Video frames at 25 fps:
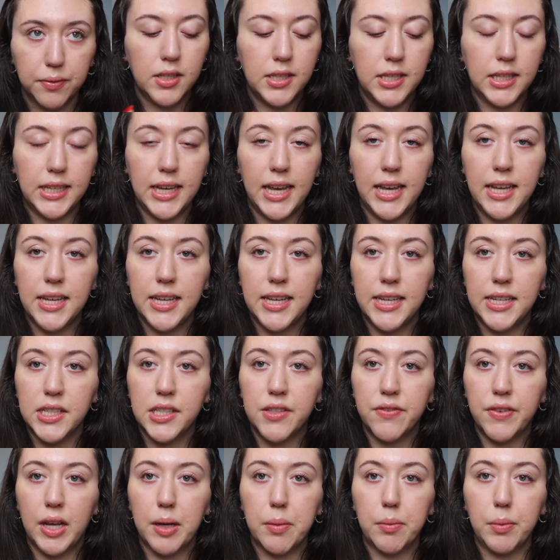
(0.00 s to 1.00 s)
To get his
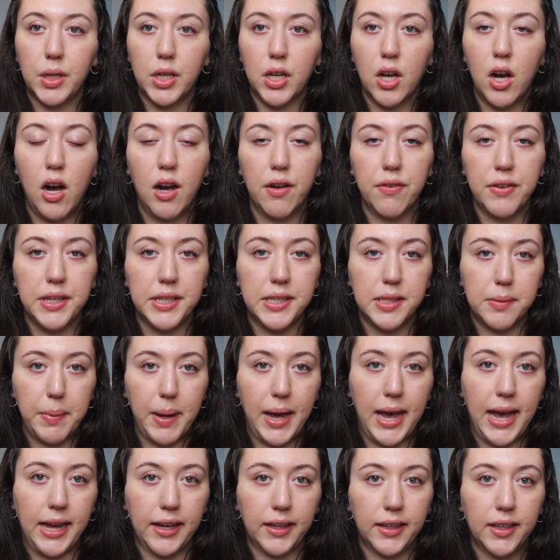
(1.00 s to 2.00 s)
family off his
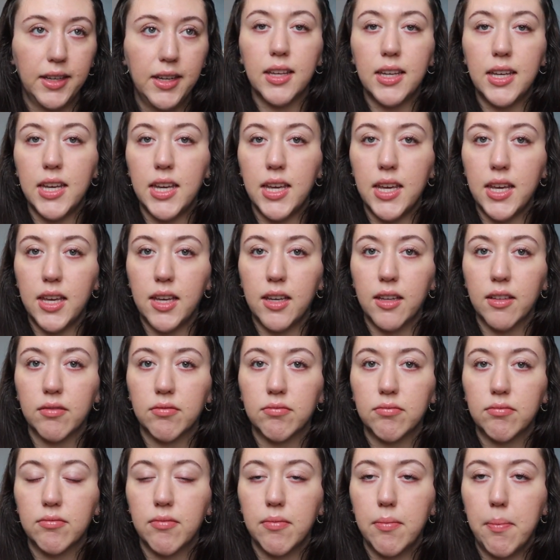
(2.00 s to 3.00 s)
back, he
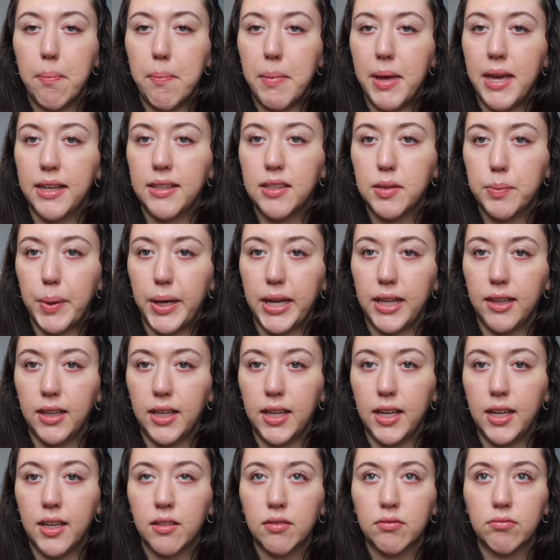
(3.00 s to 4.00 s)
makes
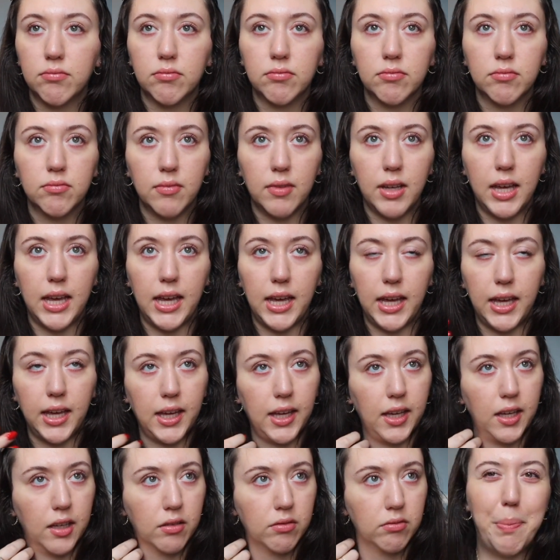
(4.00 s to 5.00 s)
Bailey
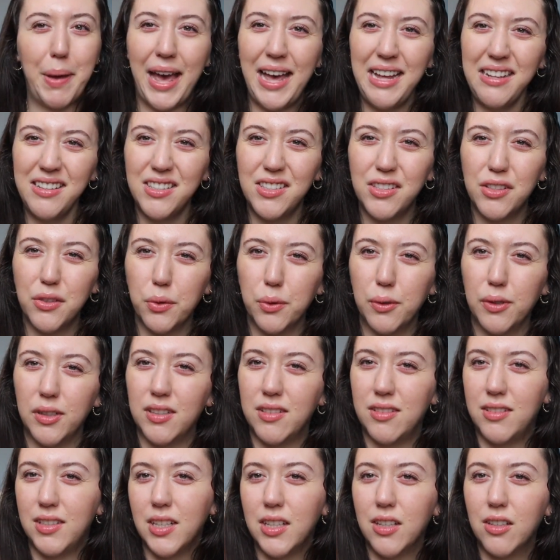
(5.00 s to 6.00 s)
a bet or a
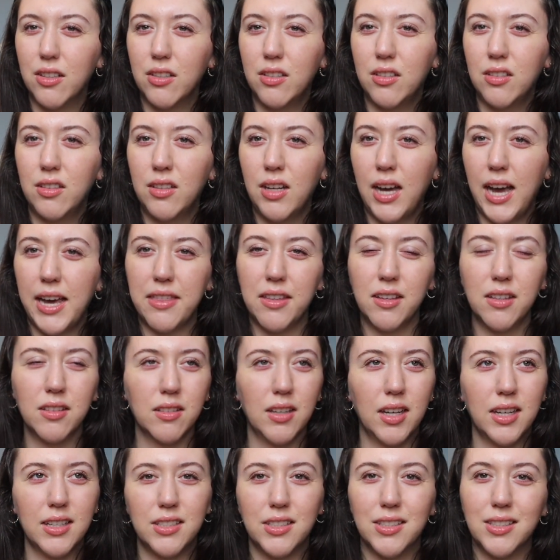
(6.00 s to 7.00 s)
deal. I think
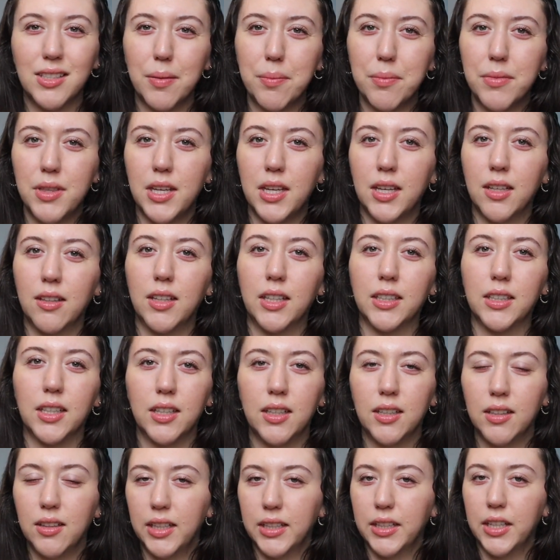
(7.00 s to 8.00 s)
it's something like
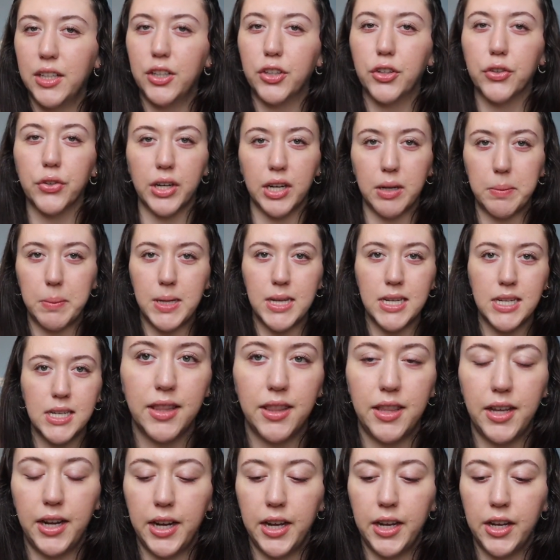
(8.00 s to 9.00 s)
an agreement.
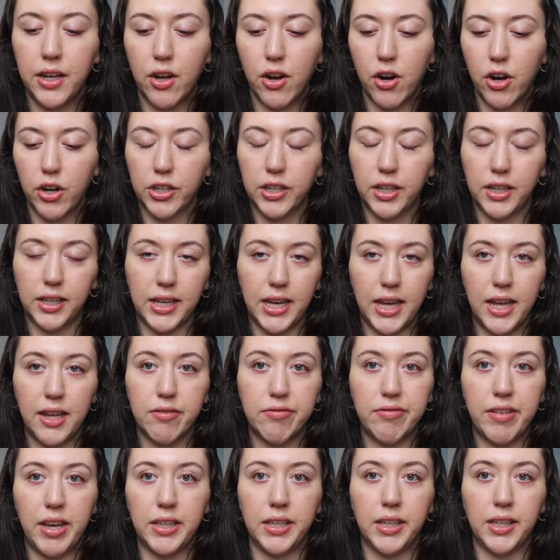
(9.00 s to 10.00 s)
They are going to get
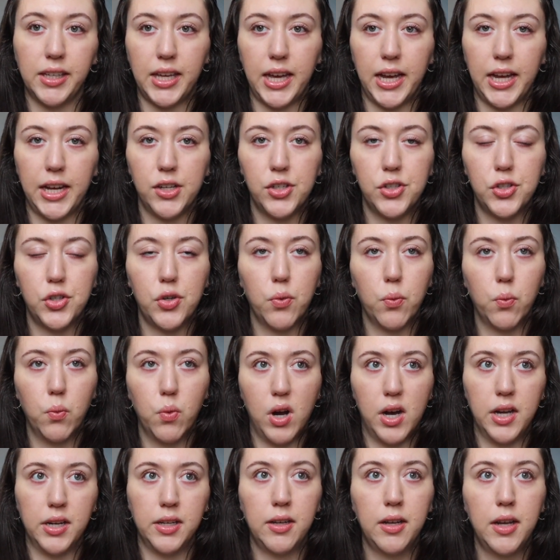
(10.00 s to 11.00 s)
fake engaged.
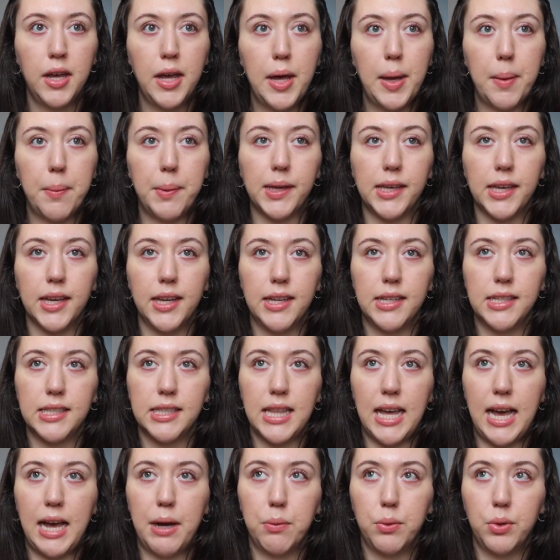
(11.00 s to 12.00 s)
One, because
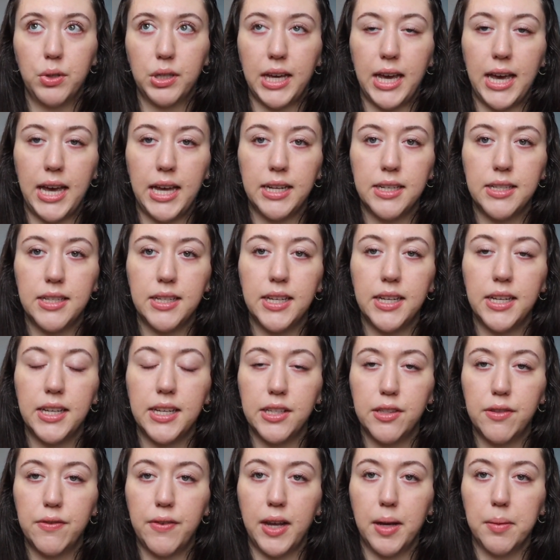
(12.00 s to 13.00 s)
that will get
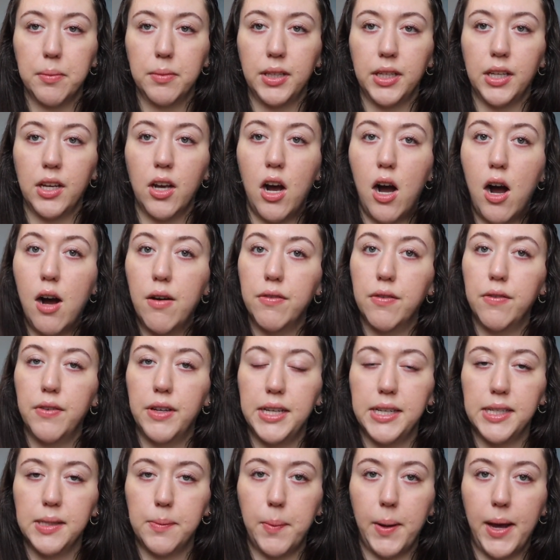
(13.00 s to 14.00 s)
his family off of
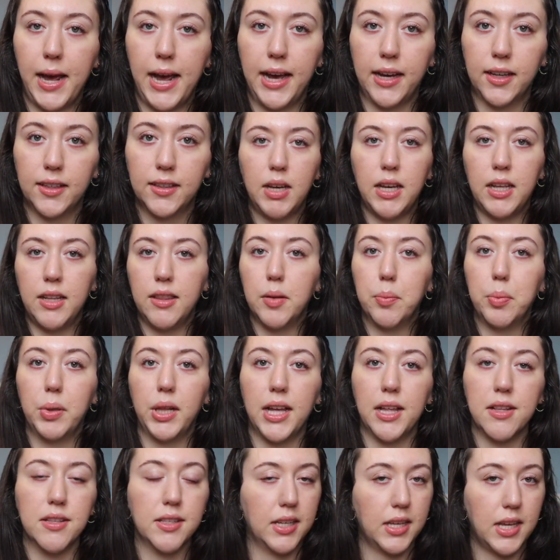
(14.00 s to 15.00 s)
his back and the
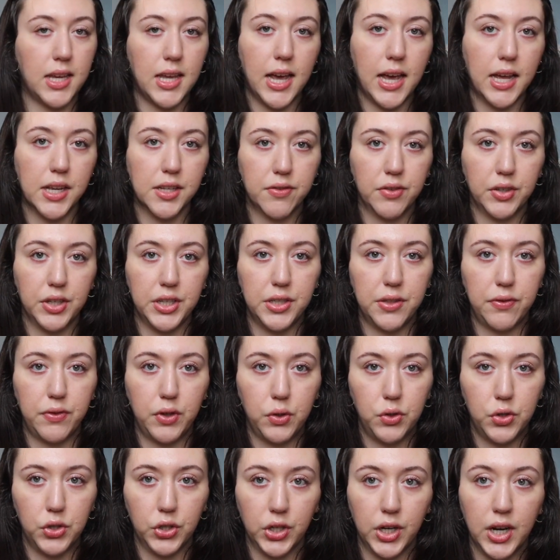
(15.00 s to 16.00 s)
plans that he has for his
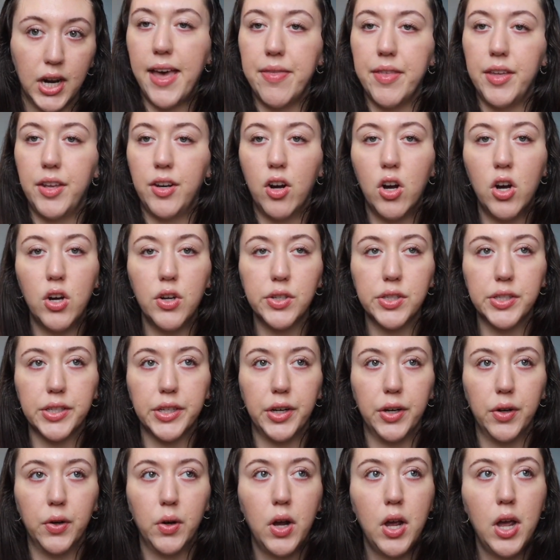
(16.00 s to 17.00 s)
future. And then
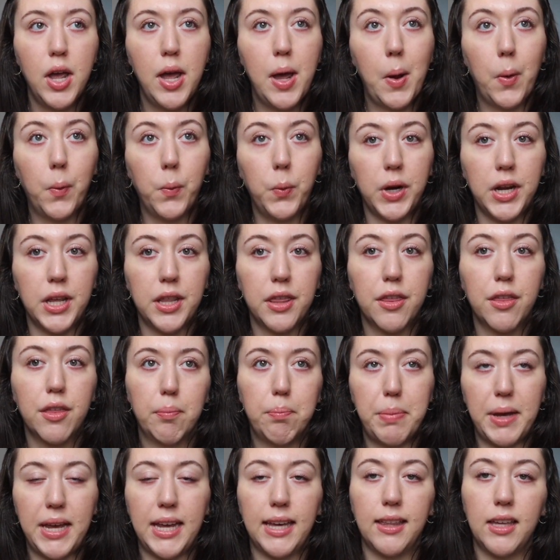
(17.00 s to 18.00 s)
also with
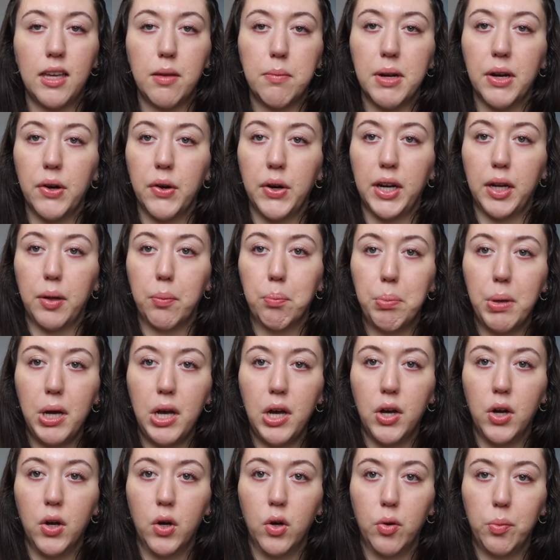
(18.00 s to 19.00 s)
Bailey marrying
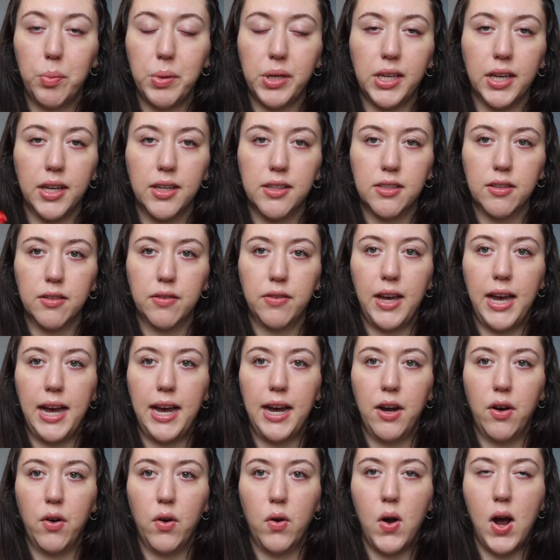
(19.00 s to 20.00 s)
Beau, because of
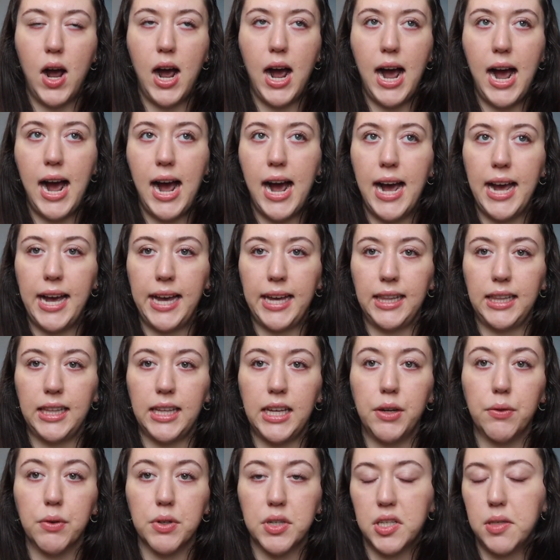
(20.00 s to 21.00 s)
how
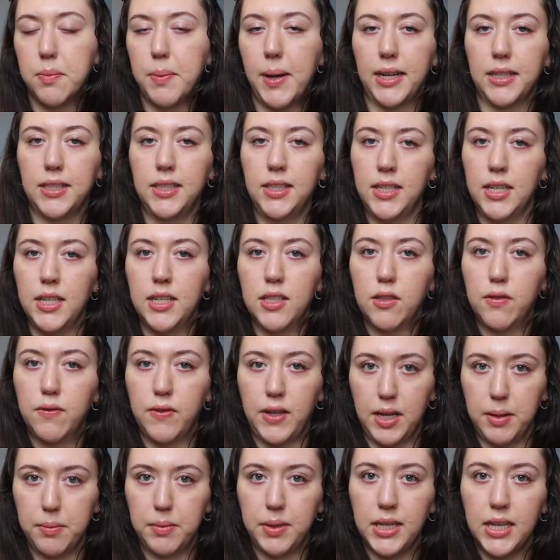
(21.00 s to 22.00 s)
highly respected his
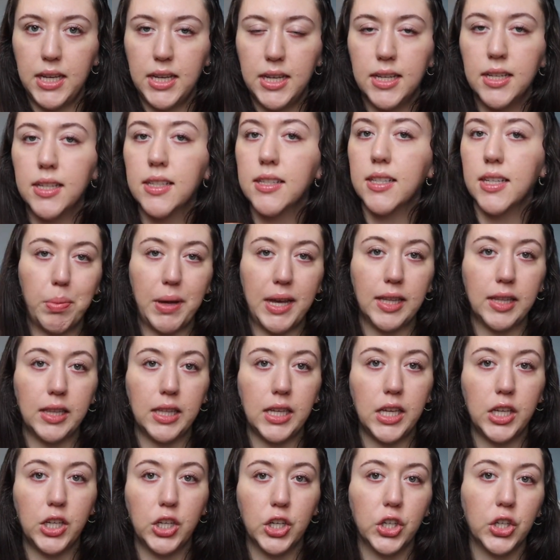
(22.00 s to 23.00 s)
family is,
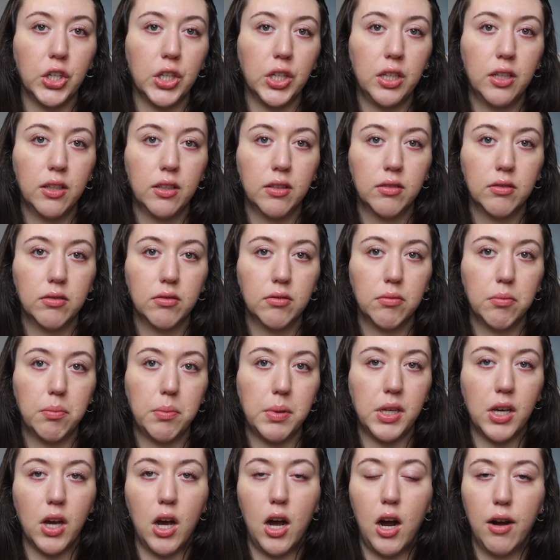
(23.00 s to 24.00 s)
Bailey could
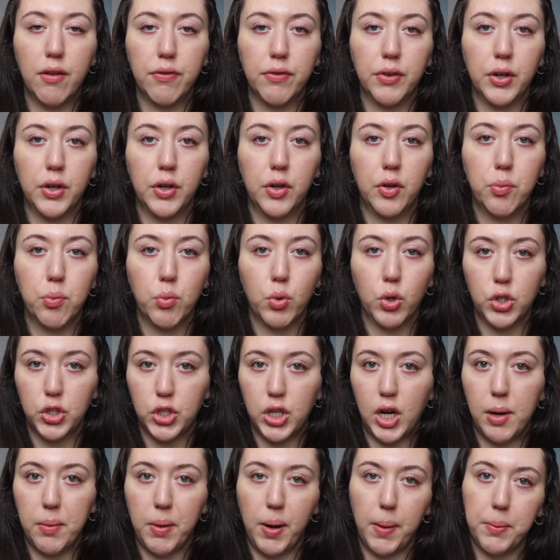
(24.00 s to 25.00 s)
be offered more
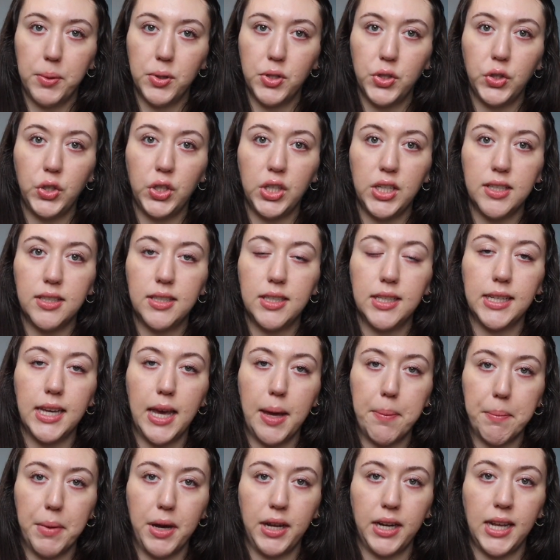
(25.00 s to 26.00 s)
job opportunities to
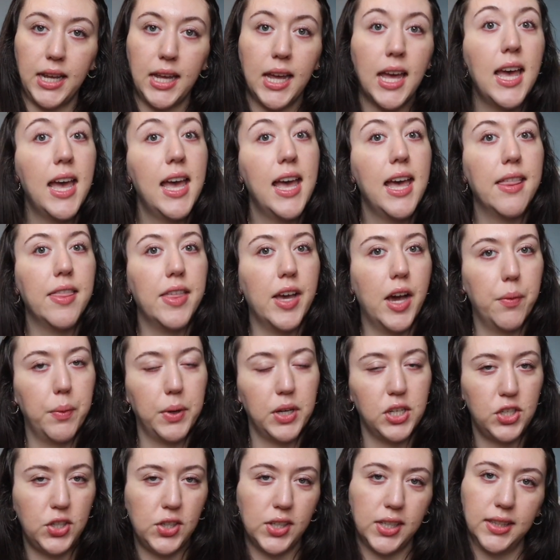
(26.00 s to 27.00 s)
get money. That way
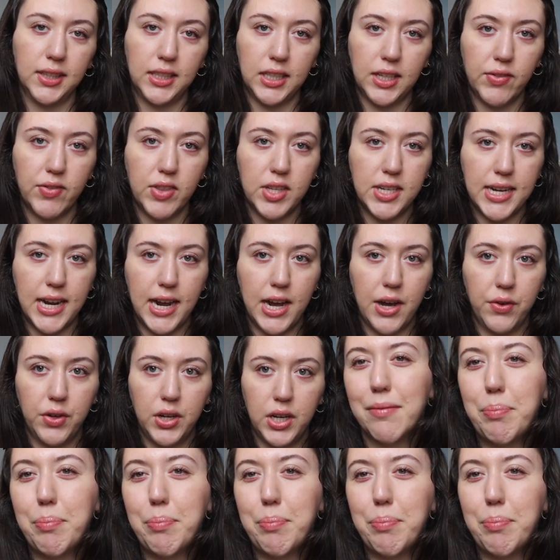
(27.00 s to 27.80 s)
she can leave the town.